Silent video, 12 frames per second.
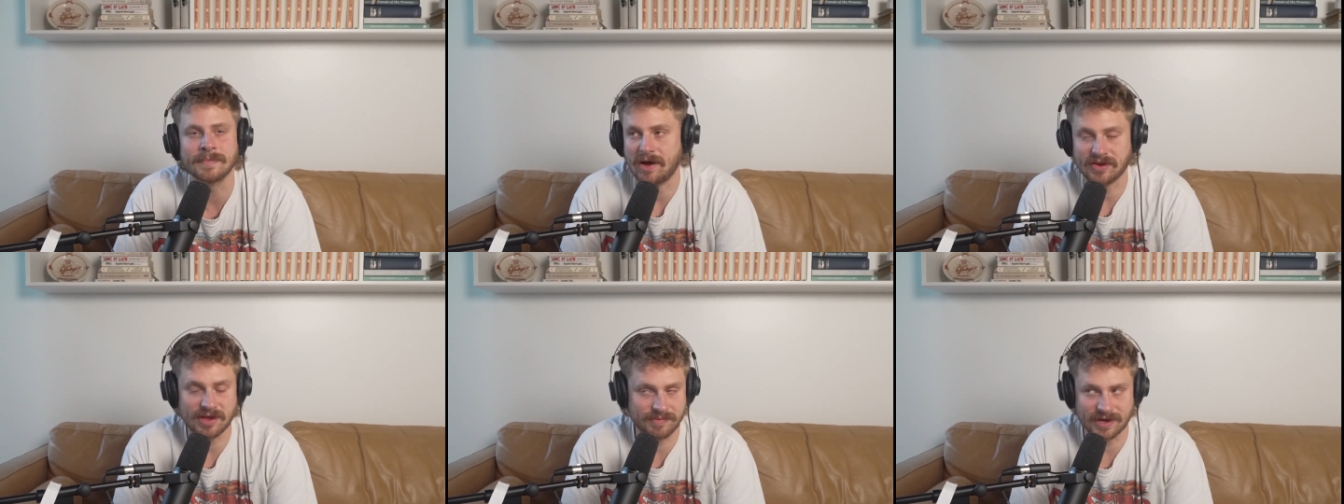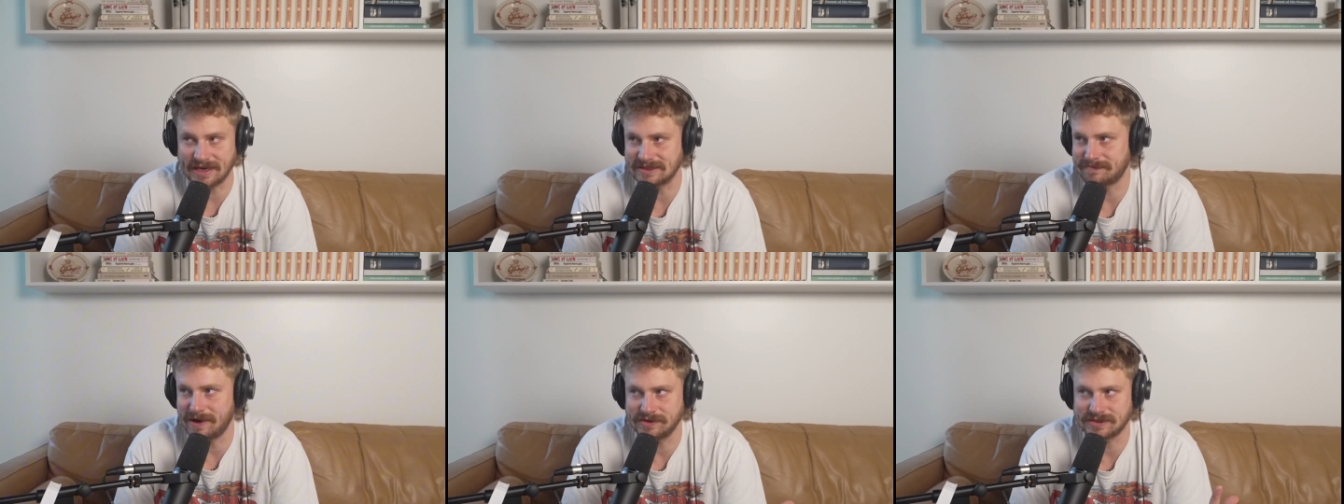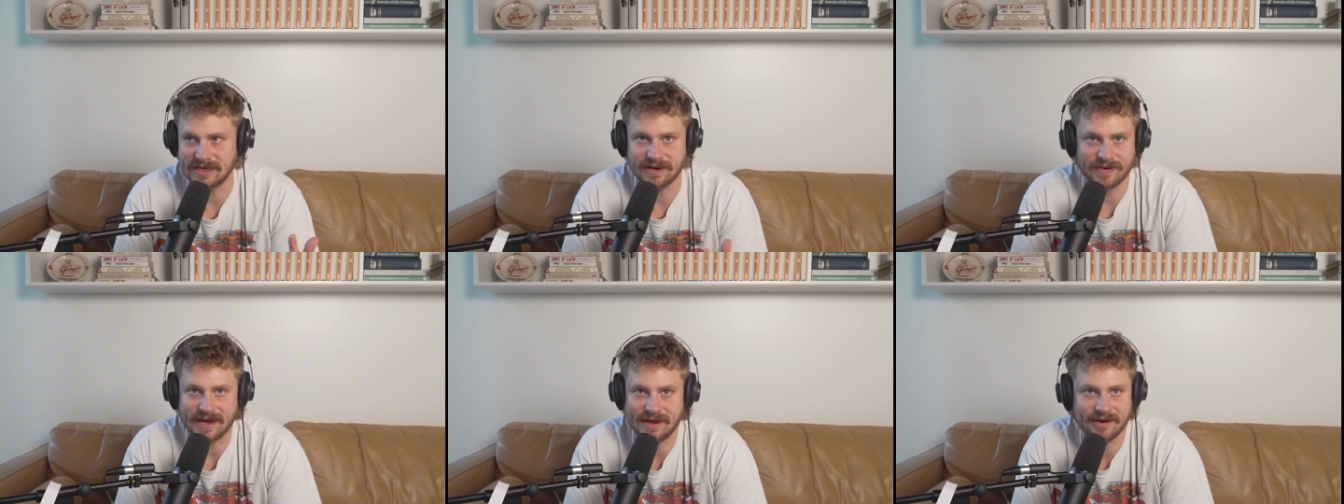I'll keep you guys posted
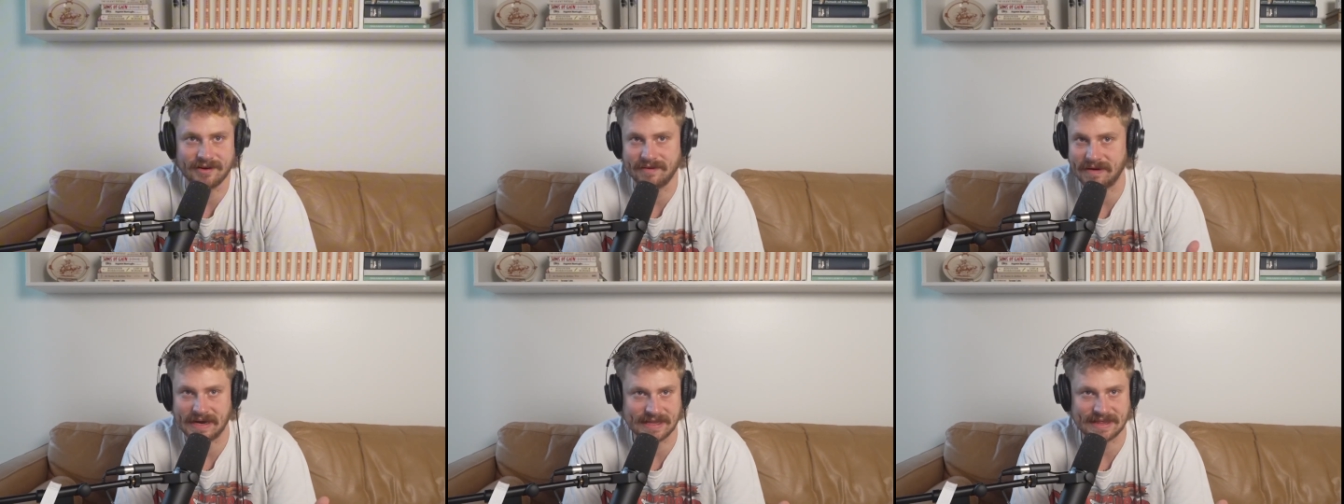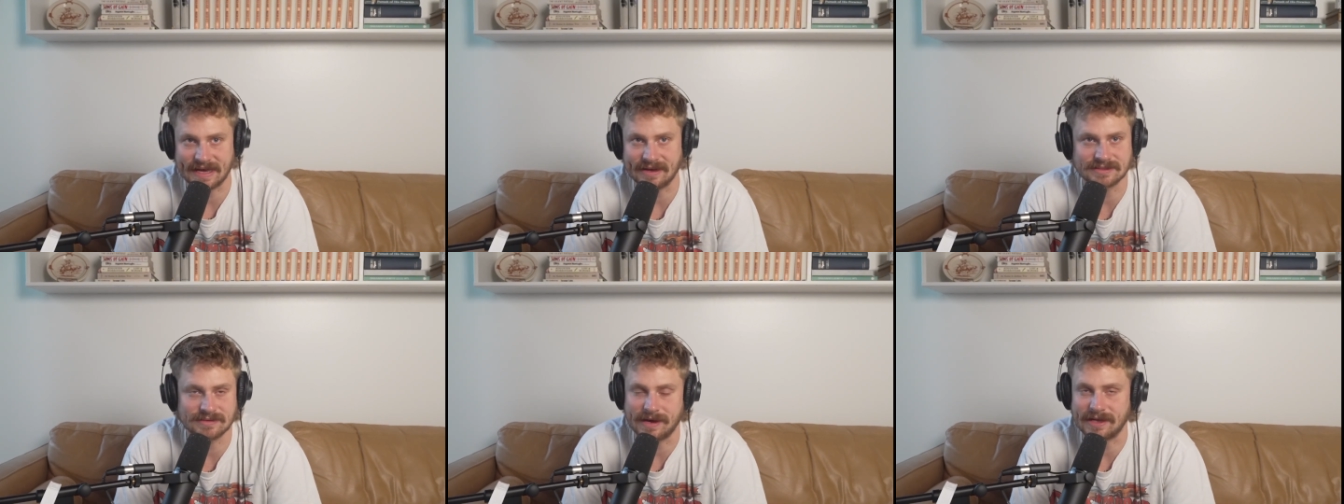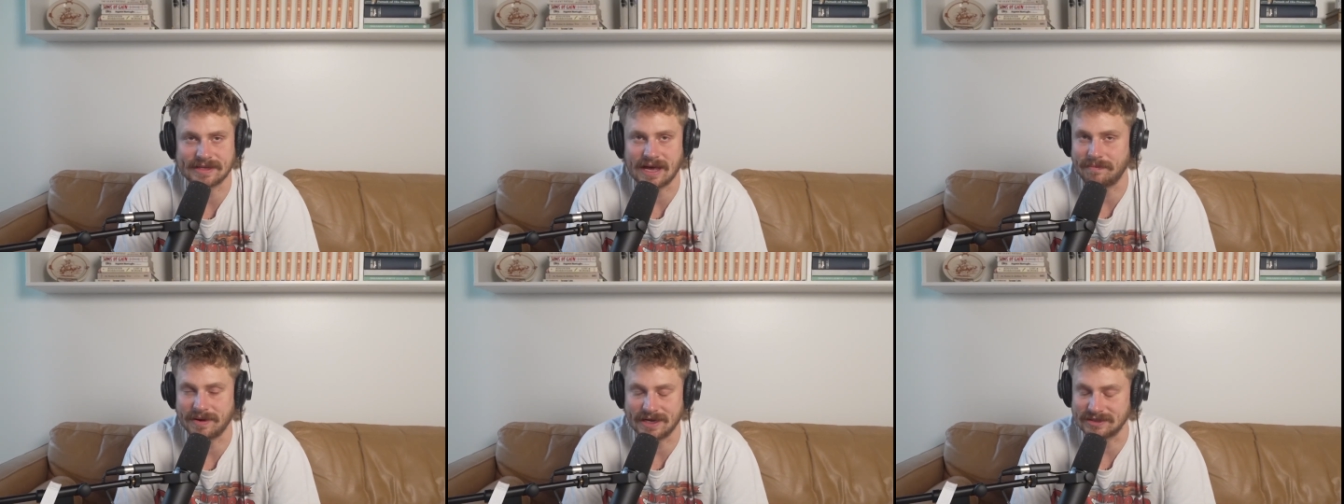if I hear anything else about
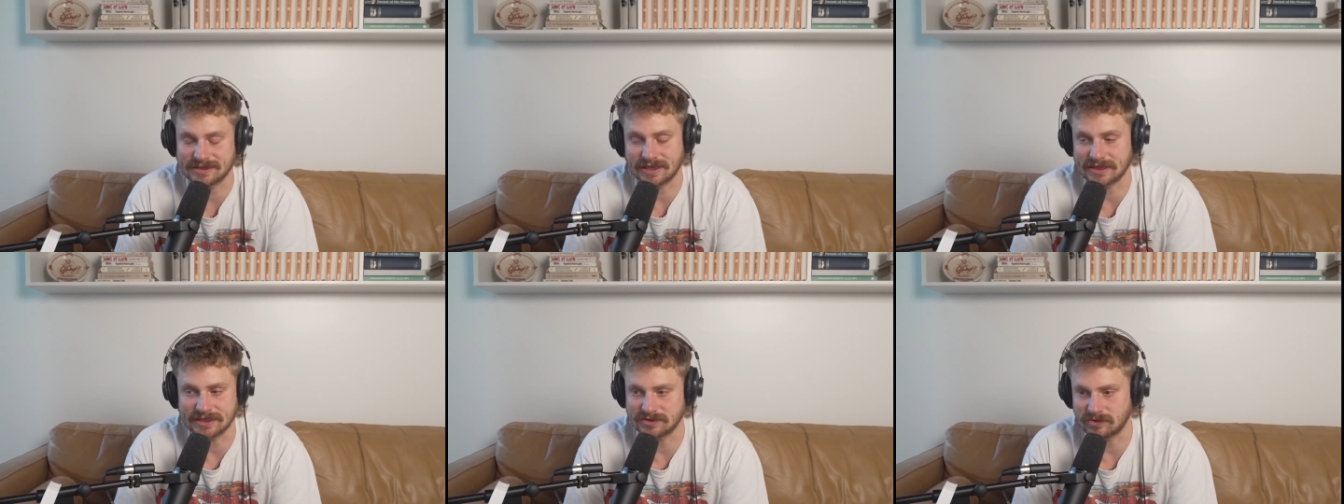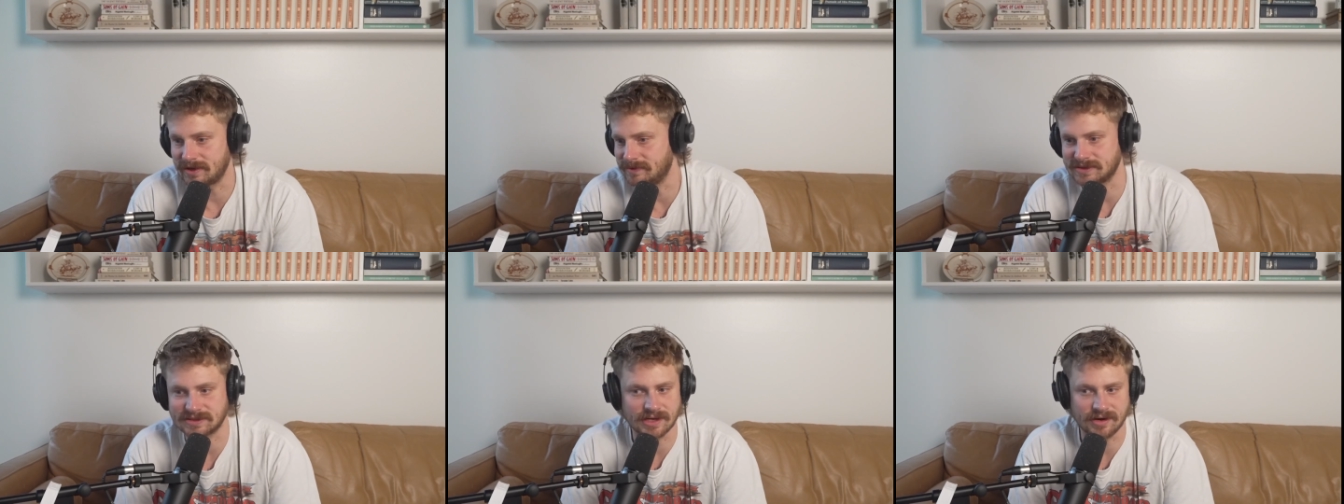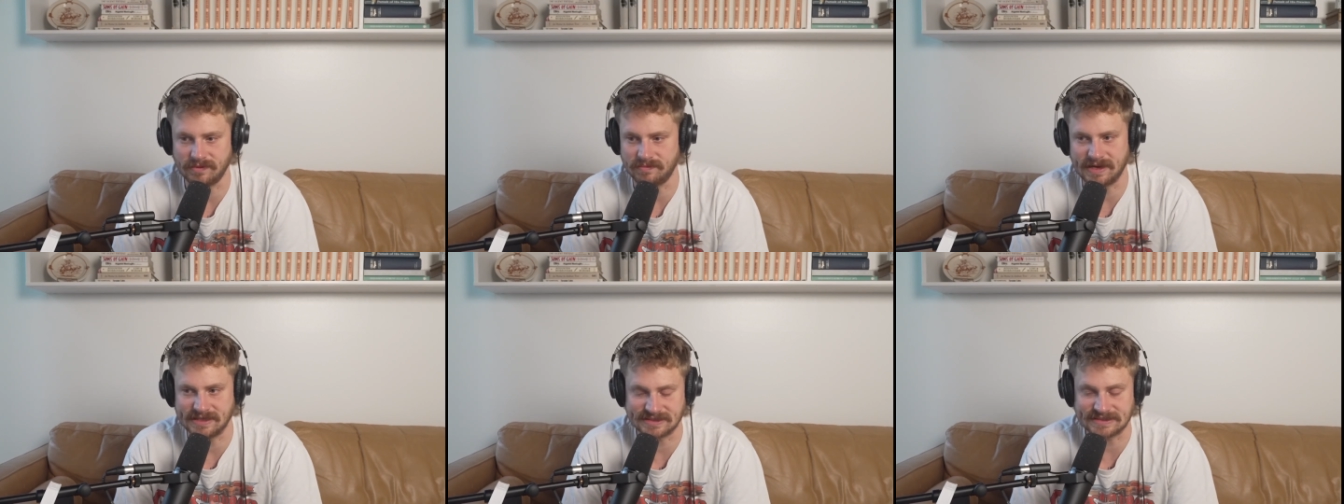that, but I just thought that story was so
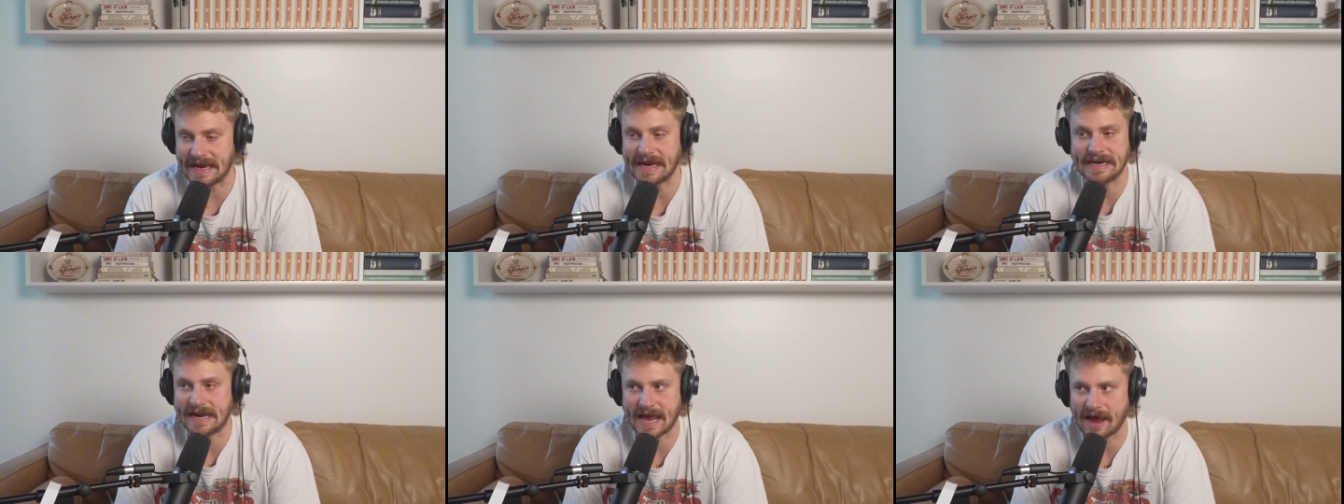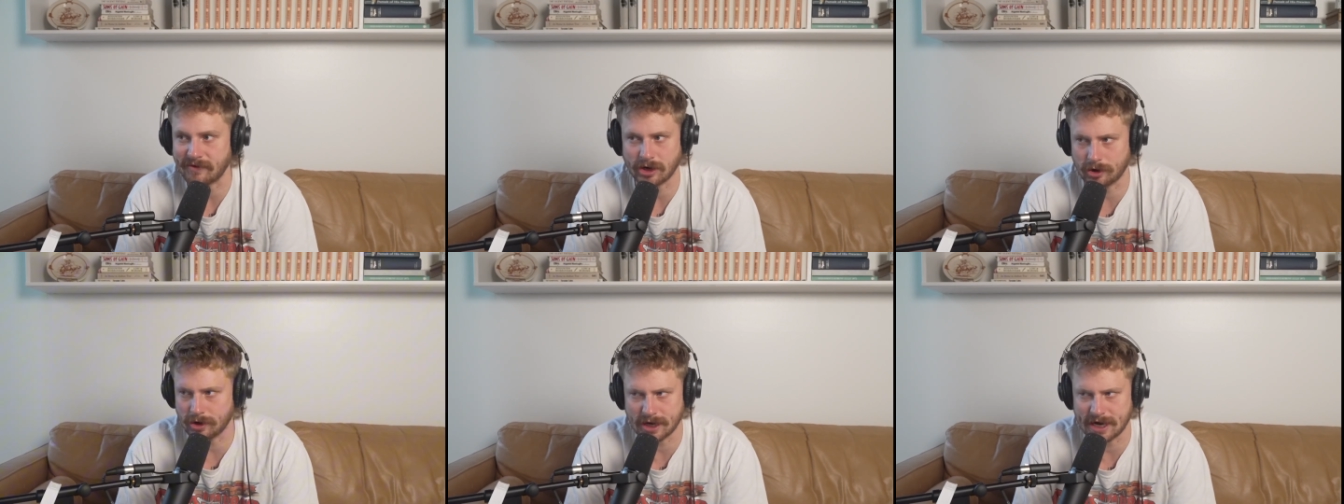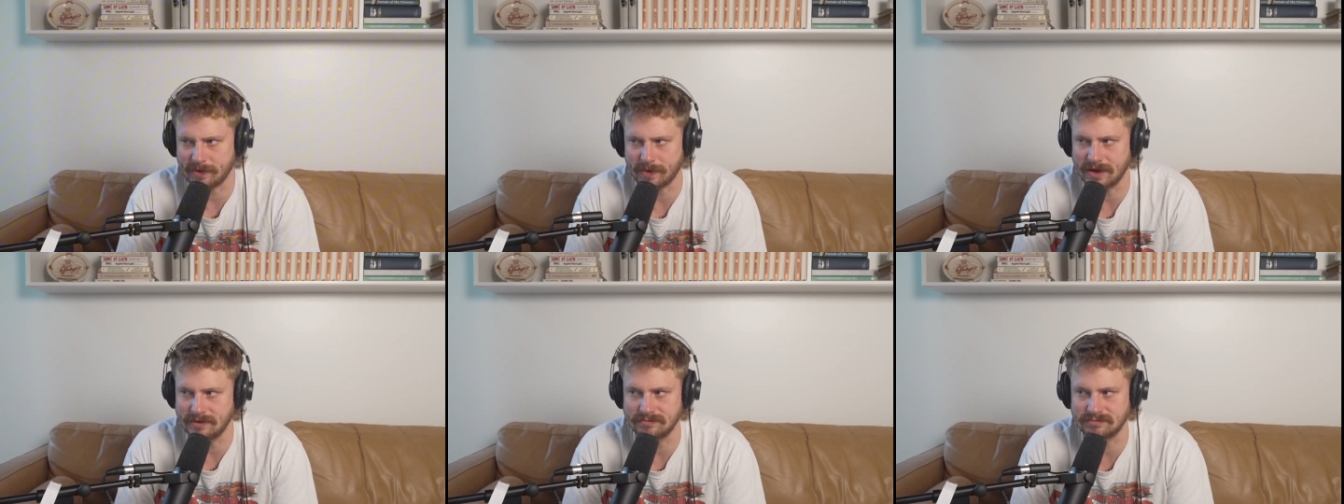insane, and I haven't heard
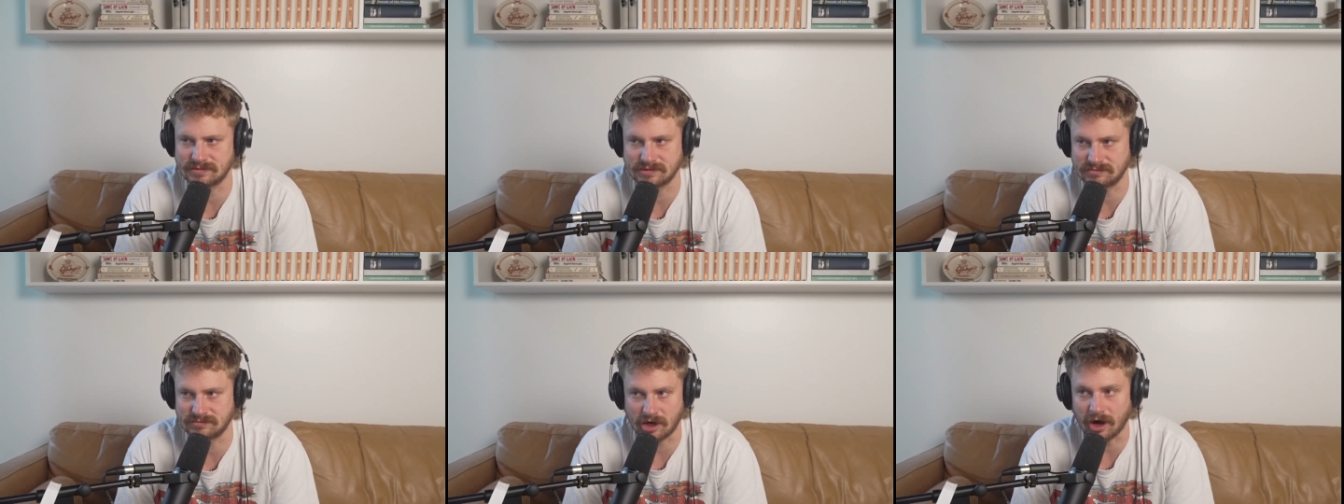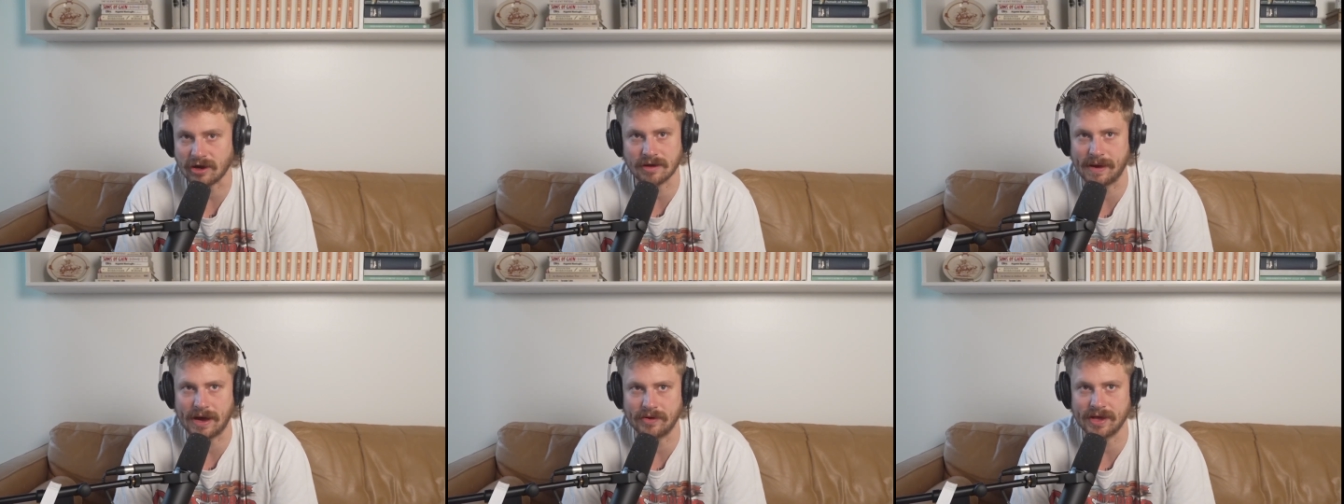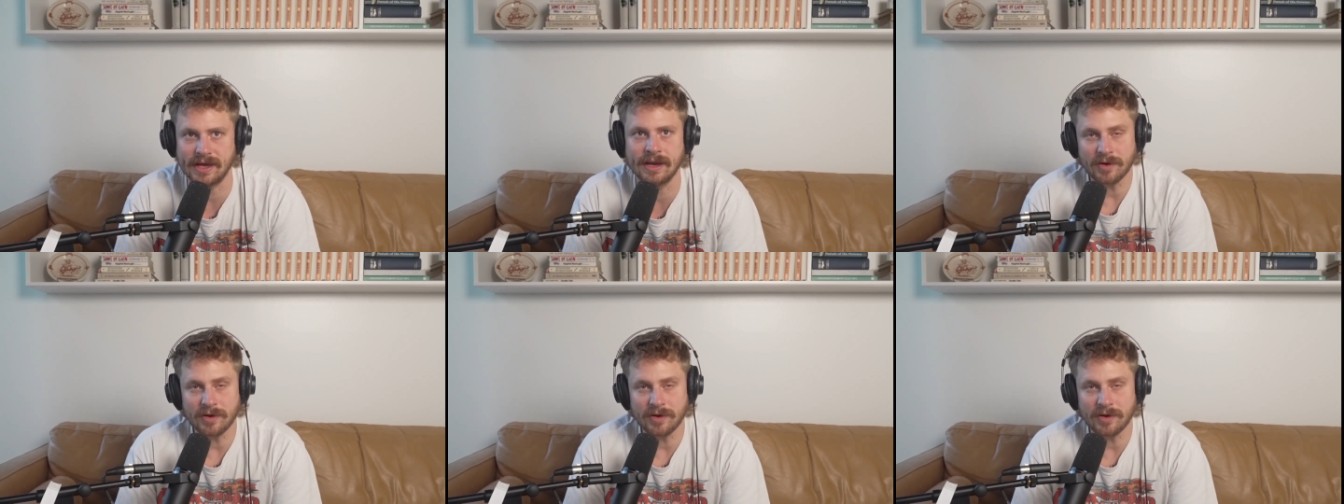anyone talk about it.